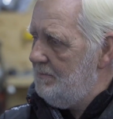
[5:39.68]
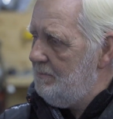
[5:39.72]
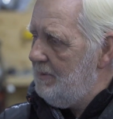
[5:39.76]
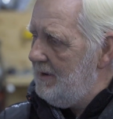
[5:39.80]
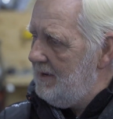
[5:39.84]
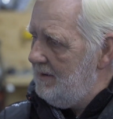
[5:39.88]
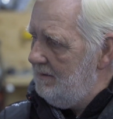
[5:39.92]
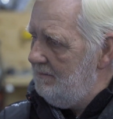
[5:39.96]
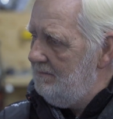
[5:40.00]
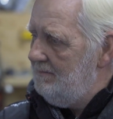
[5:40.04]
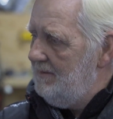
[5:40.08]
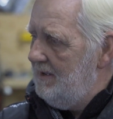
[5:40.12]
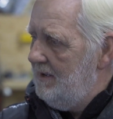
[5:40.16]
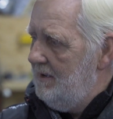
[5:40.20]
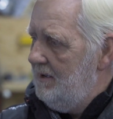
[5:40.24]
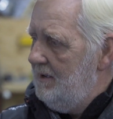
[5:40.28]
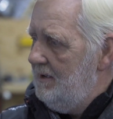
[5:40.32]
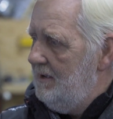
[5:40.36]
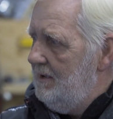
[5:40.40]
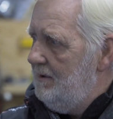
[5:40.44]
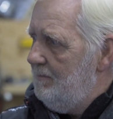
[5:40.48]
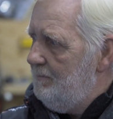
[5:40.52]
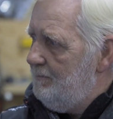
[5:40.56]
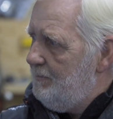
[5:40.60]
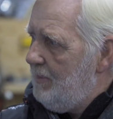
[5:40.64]
to be
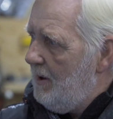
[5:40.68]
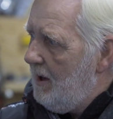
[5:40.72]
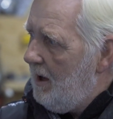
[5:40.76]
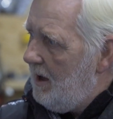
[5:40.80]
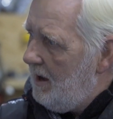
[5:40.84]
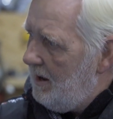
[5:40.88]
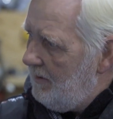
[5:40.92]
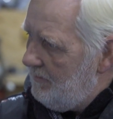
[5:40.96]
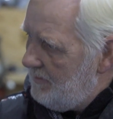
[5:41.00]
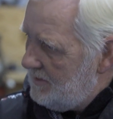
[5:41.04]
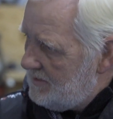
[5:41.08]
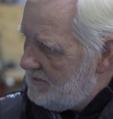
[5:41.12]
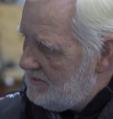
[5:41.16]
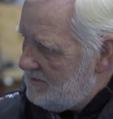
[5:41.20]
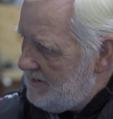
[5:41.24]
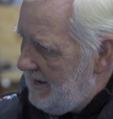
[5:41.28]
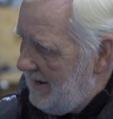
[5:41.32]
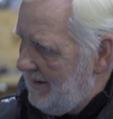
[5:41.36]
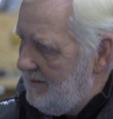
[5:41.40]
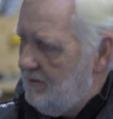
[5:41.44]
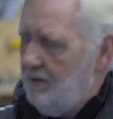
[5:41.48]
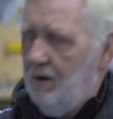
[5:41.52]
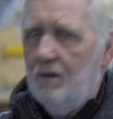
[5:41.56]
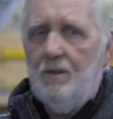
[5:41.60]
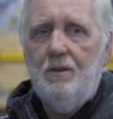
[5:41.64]
part of this
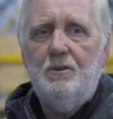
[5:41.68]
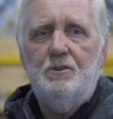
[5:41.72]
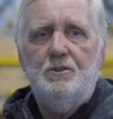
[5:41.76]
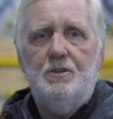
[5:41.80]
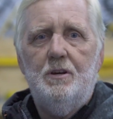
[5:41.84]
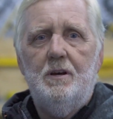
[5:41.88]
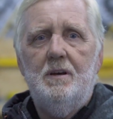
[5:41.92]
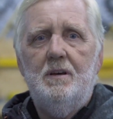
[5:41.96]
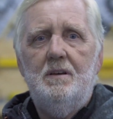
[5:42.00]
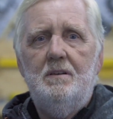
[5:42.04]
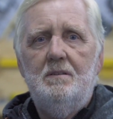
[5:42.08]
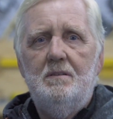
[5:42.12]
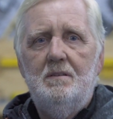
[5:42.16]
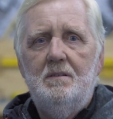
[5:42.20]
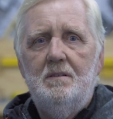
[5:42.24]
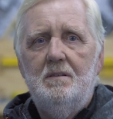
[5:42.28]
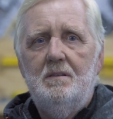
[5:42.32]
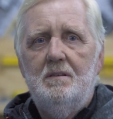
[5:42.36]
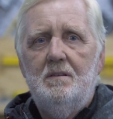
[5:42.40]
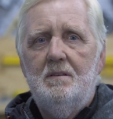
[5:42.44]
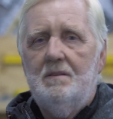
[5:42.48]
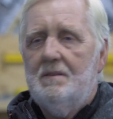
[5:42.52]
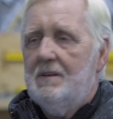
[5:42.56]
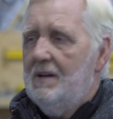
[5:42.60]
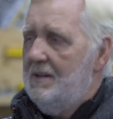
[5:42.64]
technology
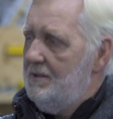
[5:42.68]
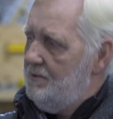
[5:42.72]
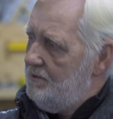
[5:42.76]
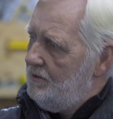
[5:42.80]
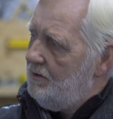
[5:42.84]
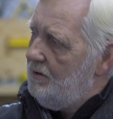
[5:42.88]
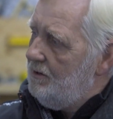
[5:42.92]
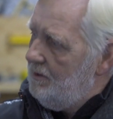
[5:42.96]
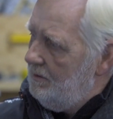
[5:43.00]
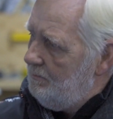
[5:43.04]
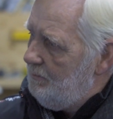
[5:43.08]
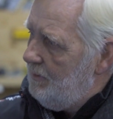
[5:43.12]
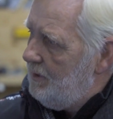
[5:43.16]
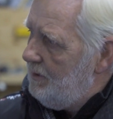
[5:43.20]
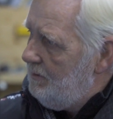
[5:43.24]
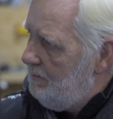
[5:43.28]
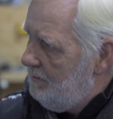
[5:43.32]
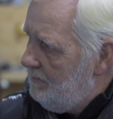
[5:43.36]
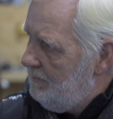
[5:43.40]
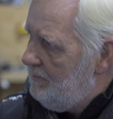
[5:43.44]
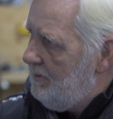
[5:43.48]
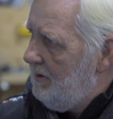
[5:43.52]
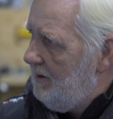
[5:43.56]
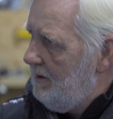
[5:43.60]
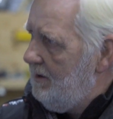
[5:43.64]
that's going to
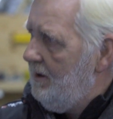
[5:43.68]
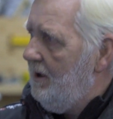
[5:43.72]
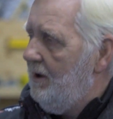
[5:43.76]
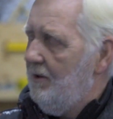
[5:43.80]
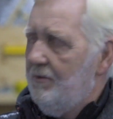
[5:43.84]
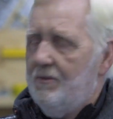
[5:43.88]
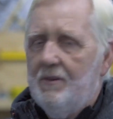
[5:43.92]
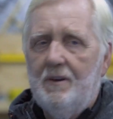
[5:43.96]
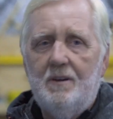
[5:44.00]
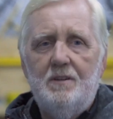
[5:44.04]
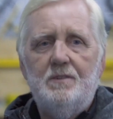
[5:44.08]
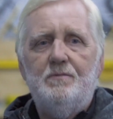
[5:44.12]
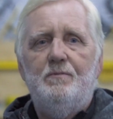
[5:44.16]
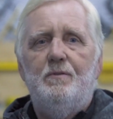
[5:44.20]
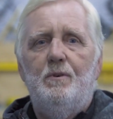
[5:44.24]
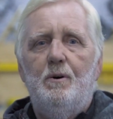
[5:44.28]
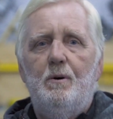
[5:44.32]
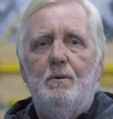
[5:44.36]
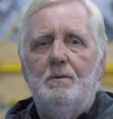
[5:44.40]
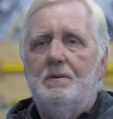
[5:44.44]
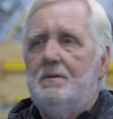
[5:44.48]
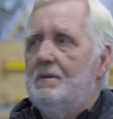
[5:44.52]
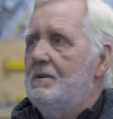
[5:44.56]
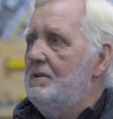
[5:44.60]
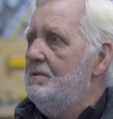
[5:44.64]
move a lot of things
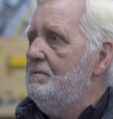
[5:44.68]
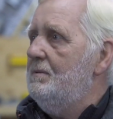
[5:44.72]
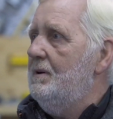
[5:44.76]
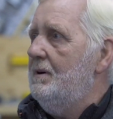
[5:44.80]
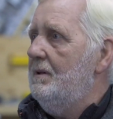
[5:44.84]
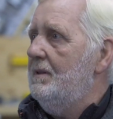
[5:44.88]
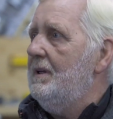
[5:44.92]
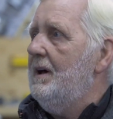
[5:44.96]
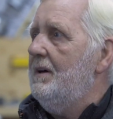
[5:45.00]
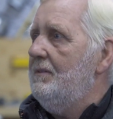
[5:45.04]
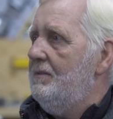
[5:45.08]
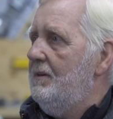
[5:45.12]
forward in this world, I